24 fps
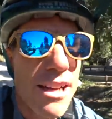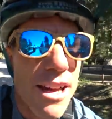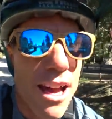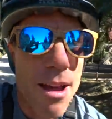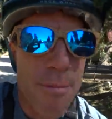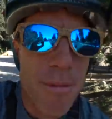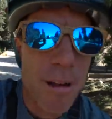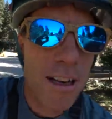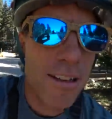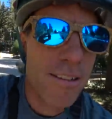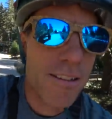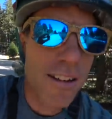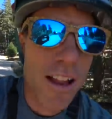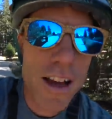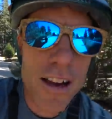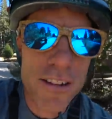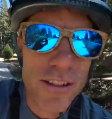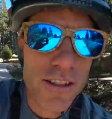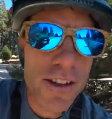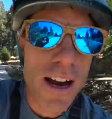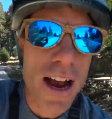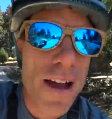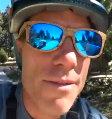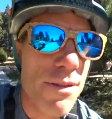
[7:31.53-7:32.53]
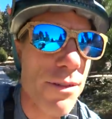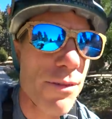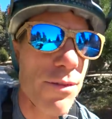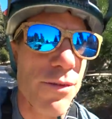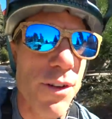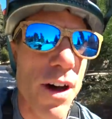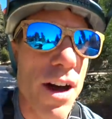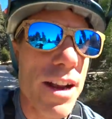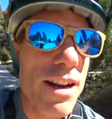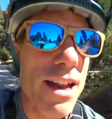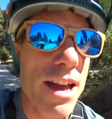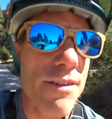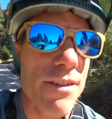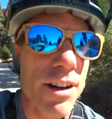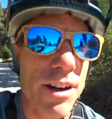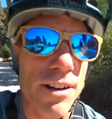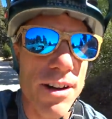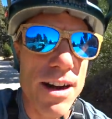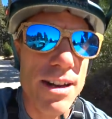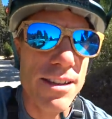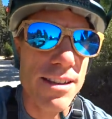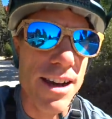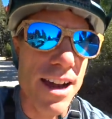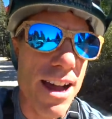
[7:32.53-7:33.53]
I mean, as long as you're having fun, having a
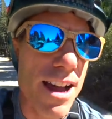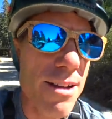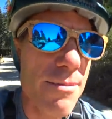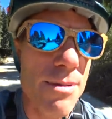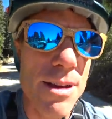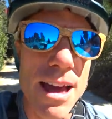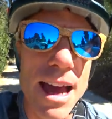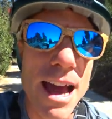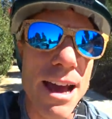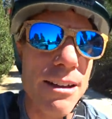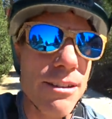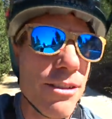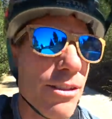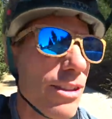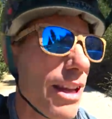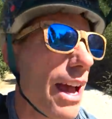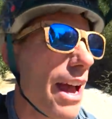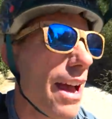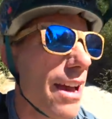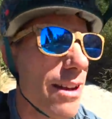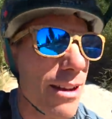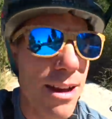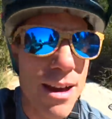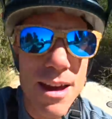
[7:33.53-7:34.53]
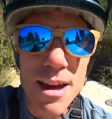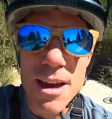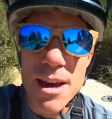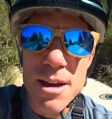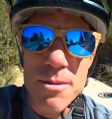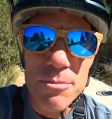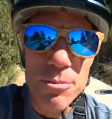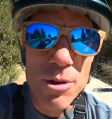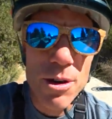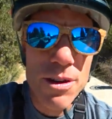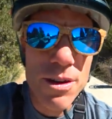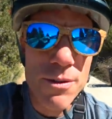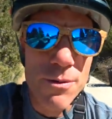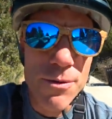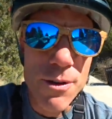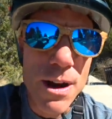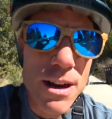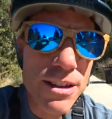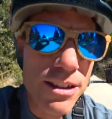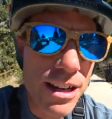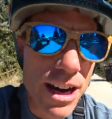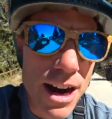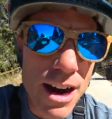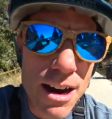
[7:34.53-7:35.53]
great time outside, breathing
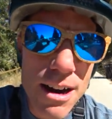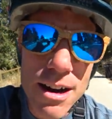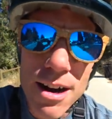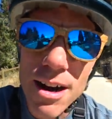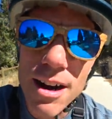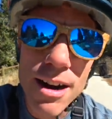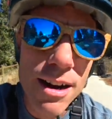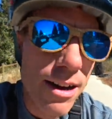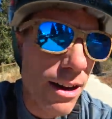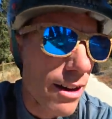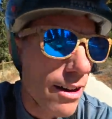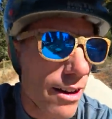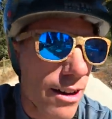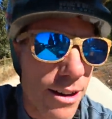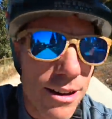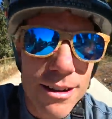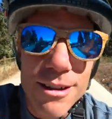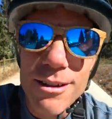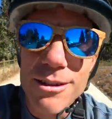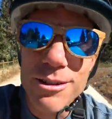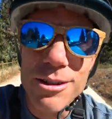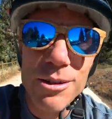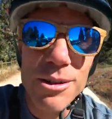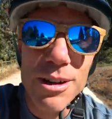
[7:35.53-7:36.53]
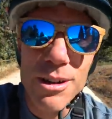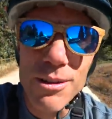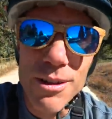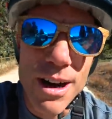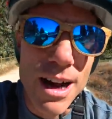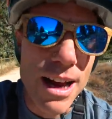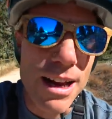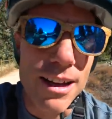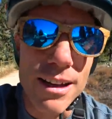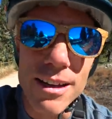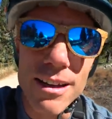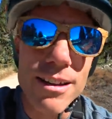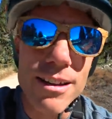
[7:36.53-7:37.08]
fresh air, you're doing it right.